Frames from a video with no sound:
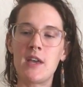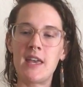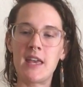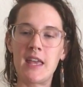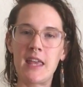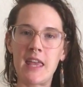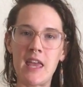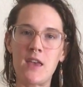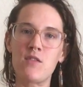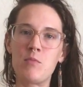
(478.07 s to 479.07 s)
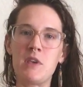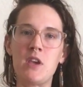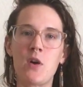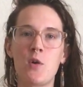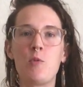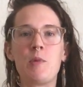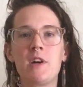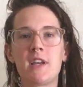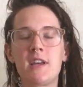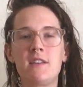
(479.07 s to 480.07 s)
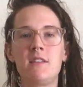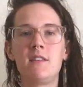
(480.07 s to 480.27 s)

it gave me hope again.